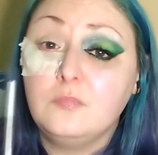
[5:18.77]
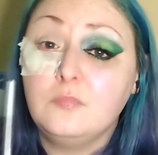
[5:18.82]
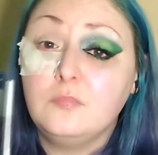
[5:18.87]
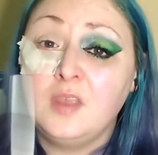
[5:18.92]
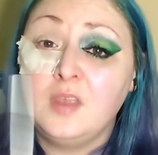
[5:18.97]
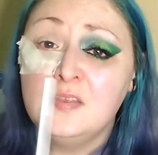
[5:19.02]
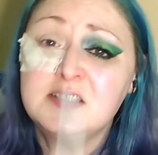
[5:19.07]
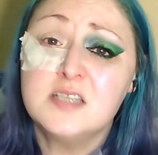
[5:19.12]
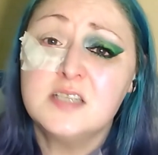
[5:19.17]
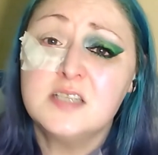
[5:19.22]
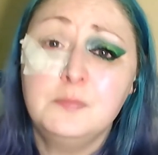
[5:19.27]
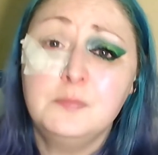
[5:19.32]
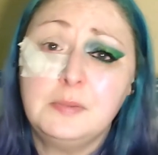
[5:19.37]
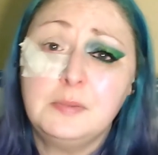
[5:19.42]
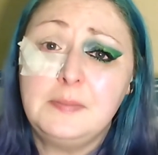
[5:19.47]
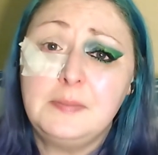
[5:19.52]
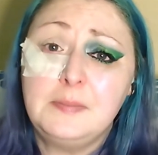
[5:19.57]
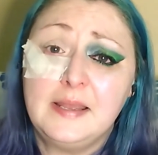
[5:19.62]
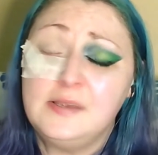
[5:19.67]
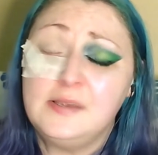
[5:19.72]
this can be
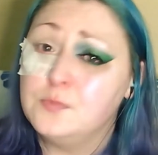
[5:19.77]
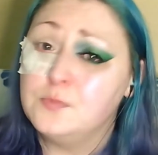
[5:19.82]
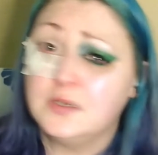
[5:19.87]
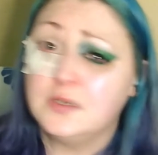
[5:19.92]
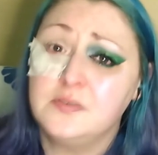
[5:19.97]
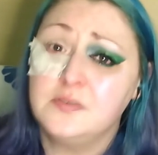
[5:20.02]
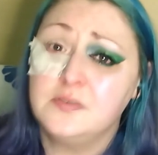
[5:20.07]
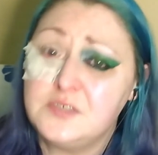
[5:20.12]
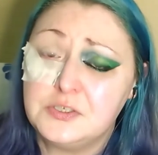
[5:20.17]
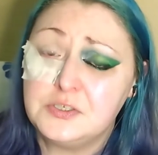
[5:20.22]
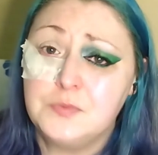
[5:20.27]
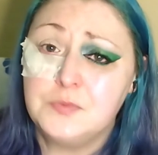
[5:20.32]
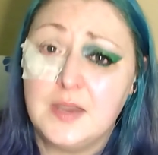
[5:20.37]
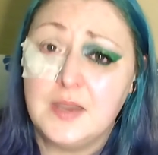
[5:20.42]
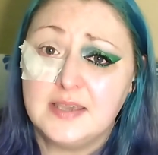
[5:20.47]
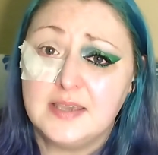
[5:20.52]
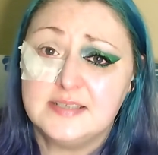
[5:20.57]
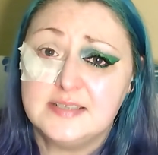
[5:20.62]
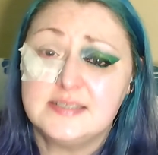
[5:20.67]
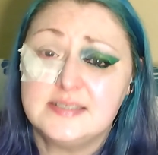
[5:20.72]
played one of two
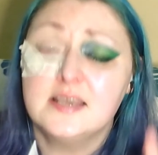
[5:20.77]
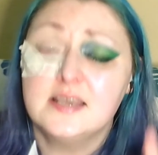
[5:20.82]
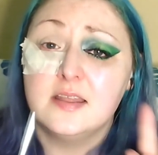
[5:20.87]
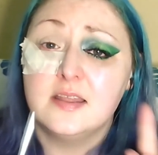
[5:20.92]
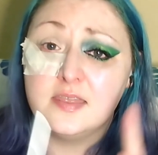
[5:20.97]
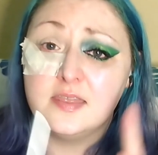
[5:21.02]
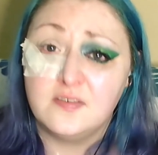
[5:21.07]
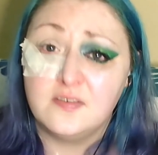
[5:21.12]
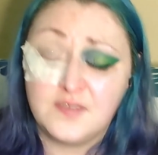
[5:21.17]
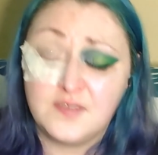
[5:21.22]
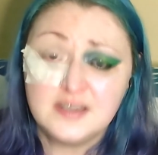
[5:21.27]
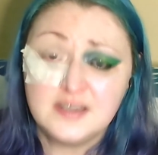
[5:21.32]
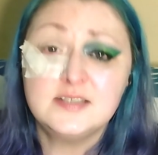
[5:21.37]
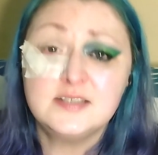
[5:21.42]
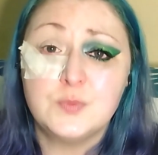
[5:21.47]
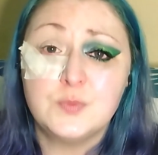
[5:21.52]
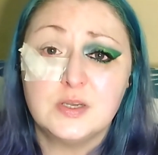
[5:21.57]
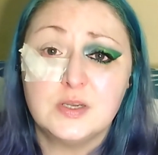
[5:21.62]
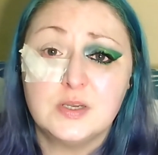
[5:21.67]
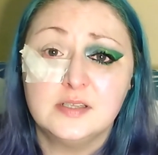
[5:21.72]
ways. The first
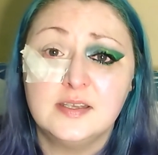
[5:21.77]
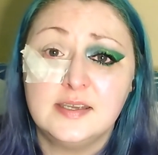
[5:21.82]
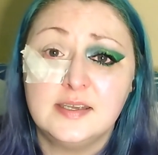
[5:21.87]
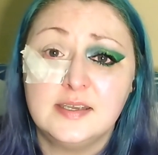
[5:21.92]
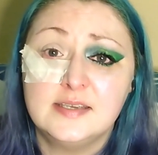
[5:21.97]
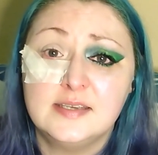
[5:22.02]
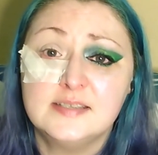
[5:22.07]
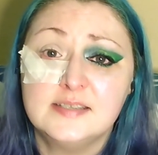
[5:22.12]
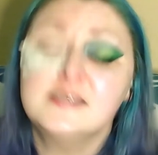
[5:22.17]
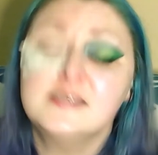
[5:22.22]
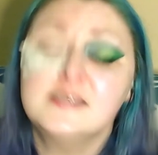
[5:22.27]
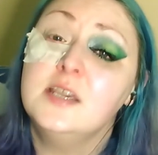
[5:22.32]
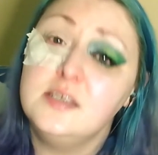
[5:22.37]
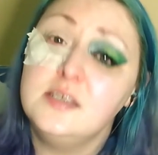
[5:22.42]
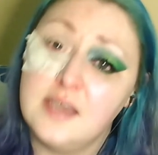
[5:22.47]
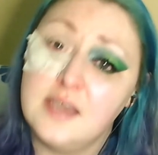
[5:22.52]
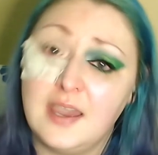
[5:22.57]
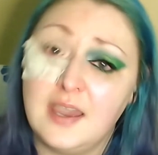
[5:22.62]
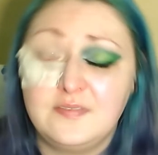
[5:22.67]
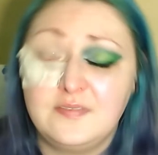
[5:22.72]
one is
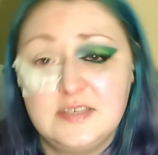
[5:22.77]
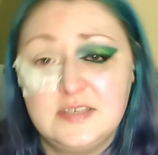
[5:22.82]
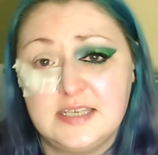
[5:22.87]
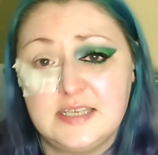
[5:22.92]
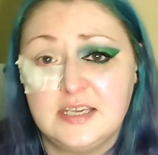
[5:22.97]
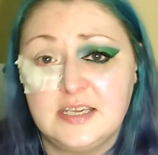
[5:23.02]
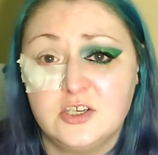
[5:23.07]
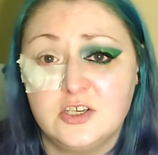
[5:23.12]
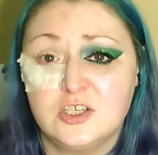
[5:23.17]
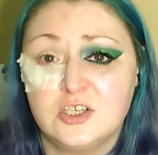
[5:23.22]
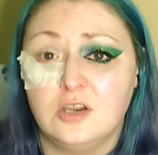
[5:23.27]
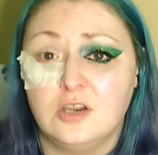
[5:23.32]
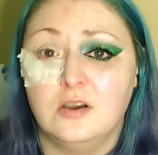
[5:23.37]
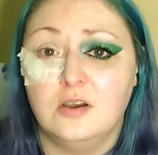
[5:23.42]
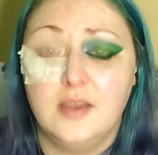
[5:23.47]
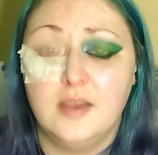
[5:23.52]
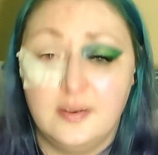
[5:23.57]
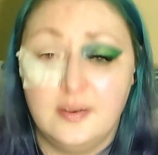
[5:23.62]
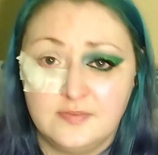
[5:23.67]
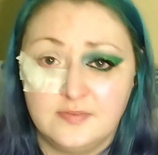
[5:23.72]
you have to take a
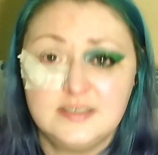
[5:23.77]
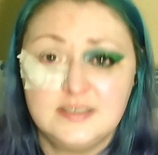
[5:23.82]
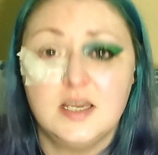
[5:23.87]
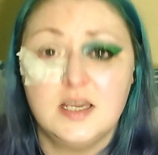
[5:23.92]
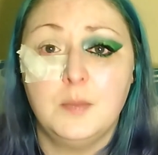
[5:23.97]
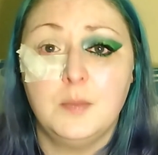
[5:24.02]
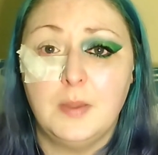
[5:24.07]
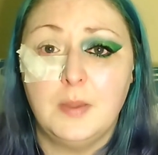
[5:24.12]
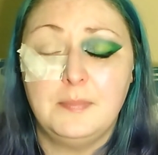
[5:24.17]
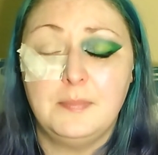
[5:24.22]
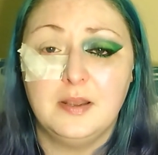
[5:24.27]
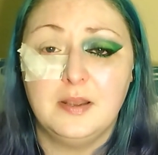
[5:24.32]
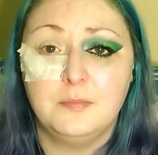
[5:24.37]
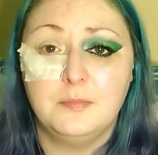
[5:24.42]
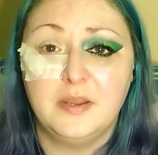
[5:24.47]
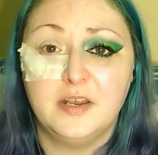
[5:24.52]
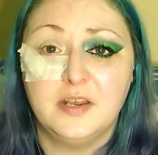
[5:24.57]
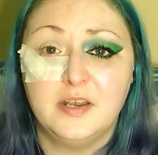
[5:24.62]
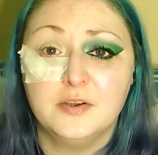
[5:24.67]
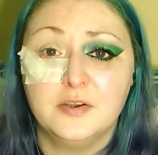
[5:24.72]
shot every time I blow
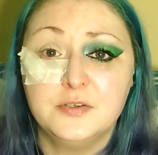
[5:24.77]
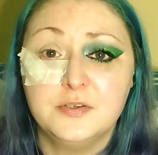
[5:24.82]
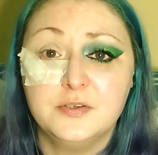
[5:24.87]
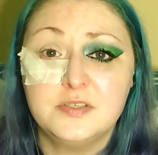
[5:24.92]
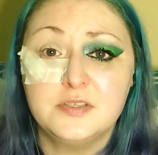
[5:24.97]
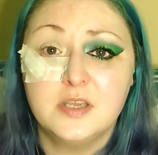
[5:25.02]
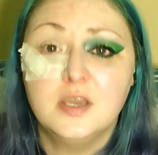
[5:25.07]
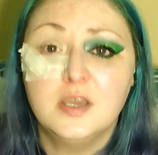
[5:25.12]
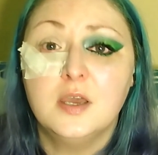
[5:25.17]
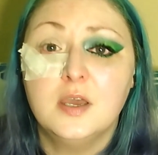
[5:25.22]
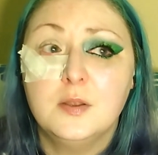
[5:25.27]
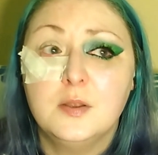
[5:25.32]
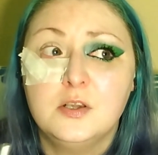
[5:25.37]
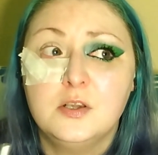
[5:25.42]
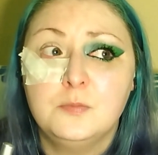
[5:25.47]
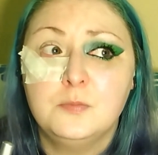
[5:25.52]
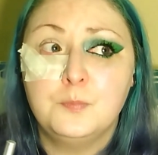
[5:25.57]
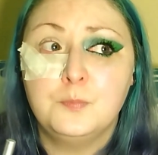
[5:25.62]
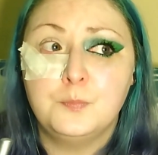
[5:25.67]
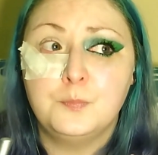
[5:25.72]
my nose,
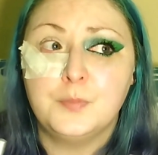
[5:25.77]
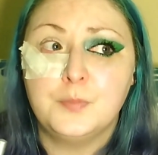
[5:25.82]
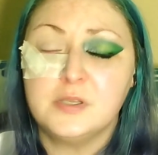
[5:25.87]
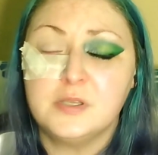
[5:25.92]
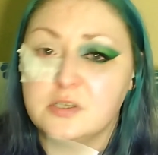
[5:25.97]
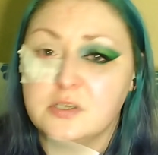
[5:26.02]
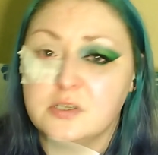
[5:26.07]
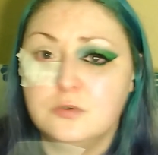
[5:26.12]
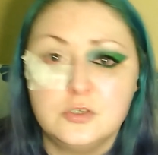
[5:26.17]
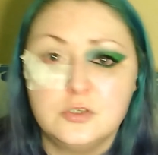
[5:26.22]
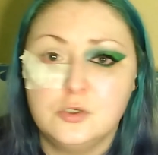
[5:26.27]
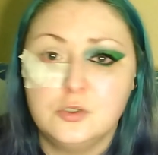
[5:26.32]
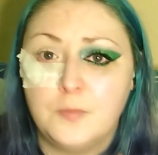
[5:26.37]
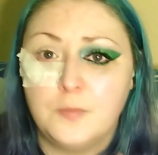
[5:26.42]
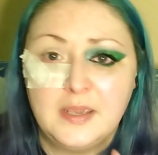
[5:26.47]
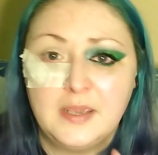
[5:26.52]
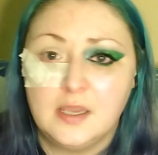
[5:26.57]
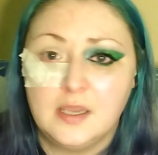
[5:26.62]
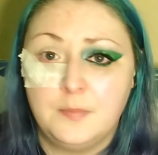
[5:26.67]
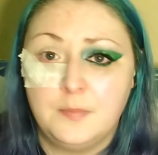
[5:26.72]
but don't do your
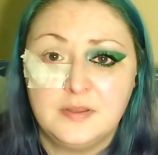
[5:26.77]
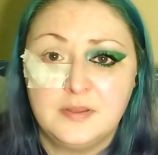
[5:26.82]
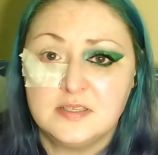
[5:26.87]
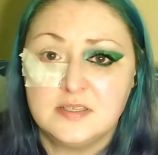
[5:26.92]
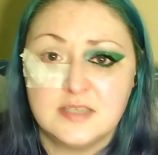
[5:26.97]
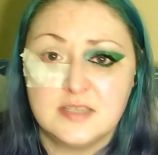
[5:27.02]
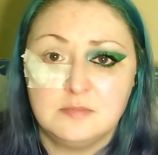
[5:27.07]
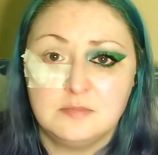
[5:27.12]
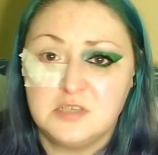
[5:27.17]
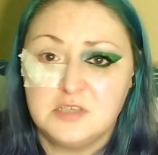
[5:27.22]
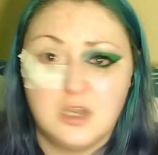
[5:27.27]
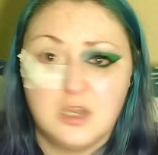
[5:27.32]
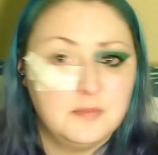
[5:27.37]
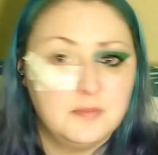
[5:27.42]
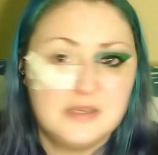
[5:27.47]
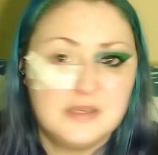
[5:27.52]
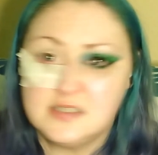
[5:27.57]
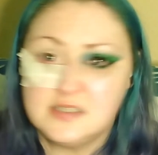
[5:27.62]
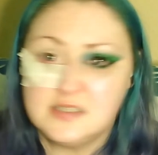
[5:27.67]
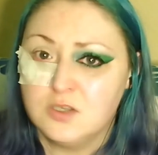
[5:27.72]
makeup at the same time.
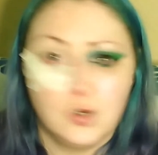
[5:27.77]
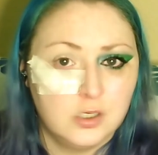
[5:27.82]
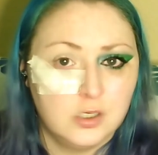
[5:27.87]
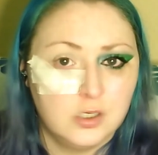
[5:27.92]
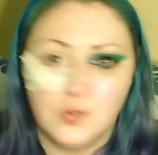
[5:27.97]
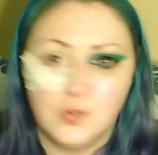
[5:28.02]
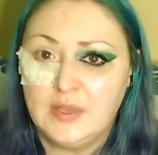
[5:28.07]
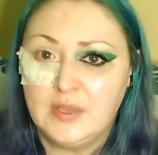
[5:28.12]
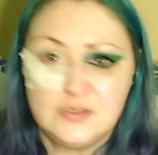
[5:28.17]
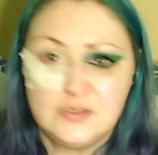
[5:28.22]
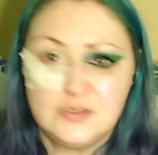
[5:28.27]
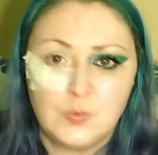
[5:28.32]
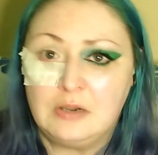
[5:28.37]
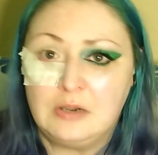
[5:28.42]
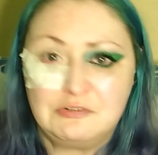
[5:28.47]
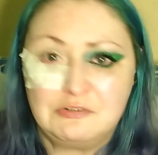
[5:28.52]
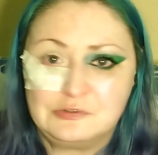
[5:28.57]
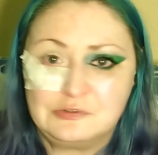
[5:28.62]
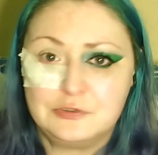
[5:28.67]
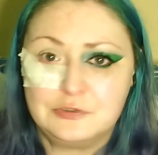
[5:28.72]
It's not going to end
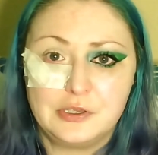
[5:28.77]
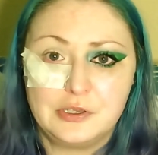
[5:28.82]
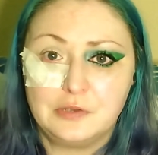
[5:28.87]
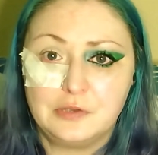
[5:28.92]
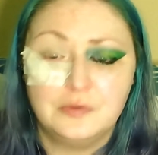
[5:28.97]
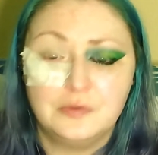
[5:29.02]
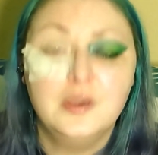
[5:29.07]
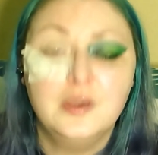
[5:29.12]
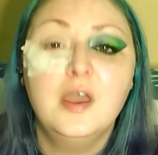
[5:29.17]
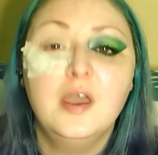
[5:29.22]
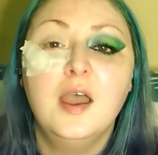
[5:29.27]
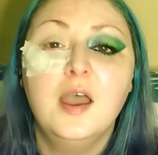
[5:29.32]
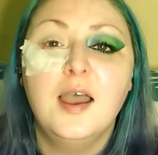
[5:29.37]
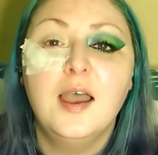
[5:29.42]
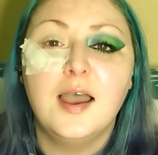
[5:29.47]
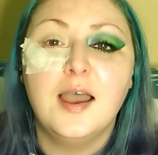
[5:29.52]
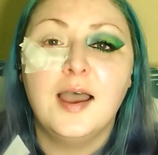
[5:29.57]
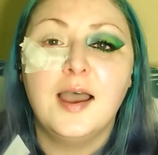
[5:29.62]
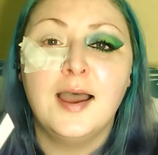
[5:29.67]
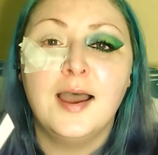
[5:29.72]
well for you.
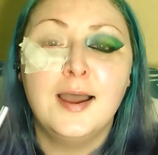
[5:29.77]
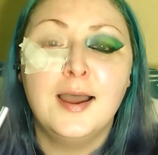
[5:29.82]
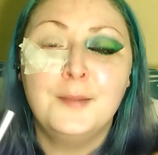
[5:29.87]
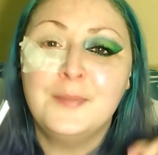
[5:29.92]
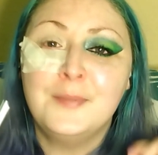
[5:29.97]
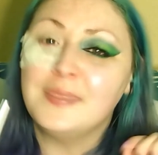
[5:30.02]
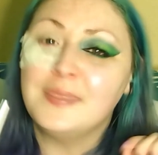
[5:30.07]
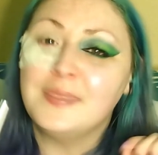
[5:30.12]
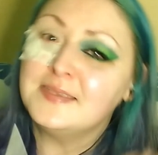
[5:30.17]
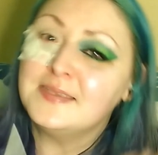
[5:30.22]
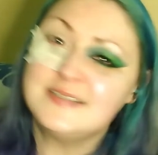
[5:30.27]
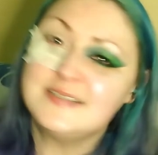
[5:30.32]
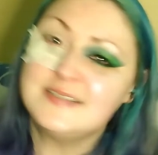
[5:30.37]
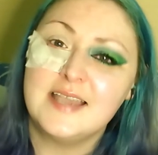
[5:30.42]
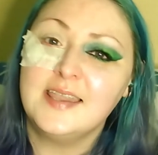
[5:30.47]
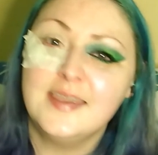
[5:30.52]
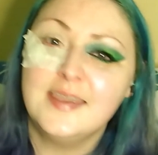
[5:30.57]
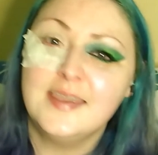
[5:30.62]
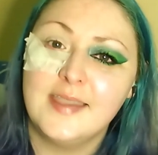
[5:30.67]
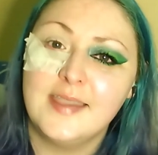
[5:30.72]
The
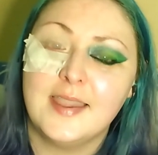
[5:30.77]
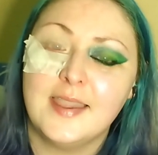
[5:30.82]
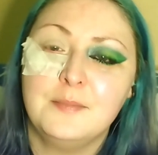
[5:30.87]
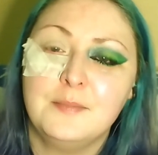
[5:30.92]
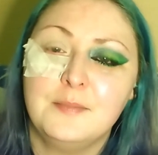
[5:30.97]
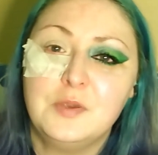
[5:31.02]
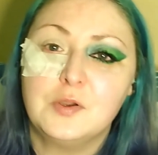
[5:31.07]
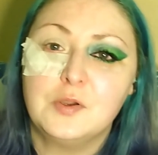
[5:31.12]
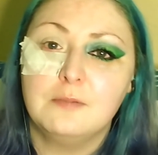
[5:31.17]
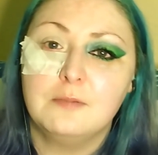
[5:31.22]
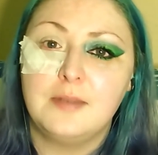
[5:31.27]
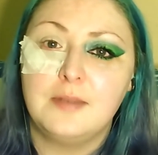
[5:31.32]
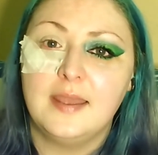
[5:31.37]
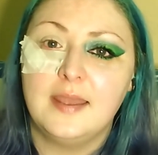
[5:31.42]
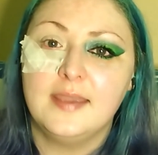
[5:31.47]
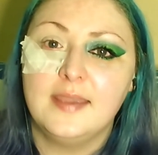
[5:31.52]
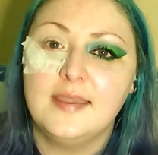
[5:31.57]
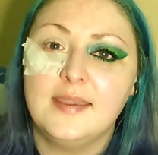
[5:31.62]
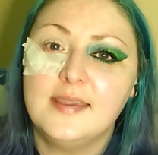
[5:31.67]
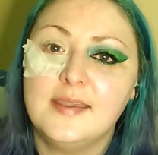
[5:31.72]
second game you can
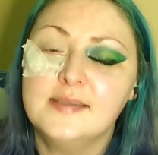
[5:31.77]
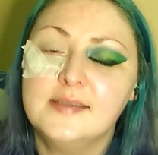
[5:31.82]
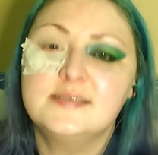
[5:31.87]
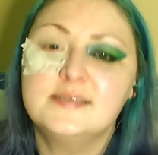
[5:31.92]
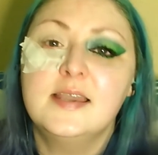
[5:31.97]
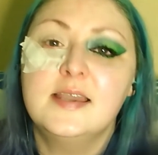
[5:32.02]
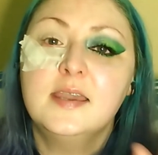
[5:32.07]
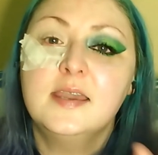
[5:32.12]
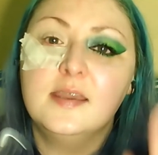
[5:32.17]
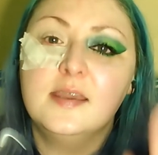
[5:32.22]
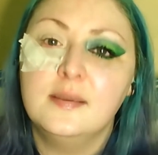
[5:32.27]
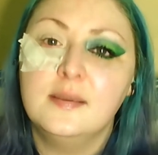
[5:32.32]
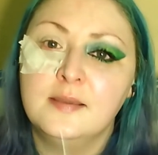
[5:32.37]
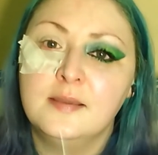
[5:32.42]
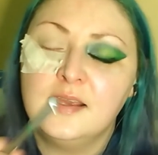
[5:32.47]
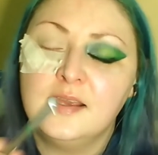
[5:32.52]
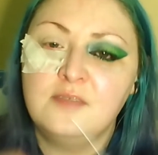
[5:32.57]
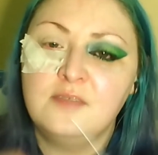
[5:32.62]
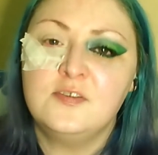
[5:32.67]
play is give